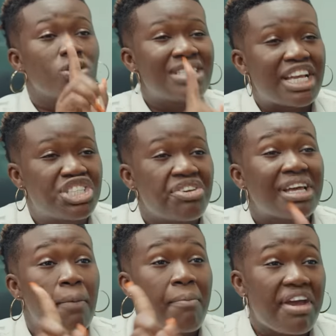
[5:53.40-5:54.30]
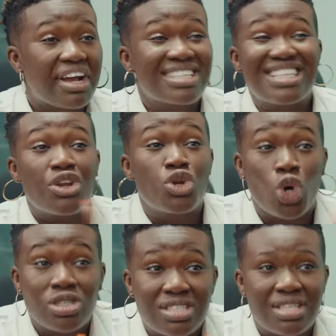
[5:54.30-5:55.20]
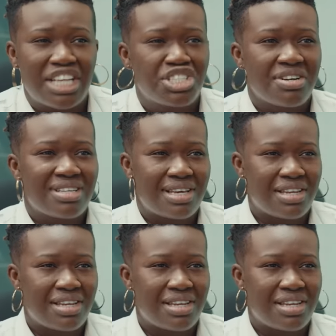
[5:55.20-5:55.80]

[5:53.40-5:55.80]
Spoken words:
Those Nigerian Americans are not Nigerians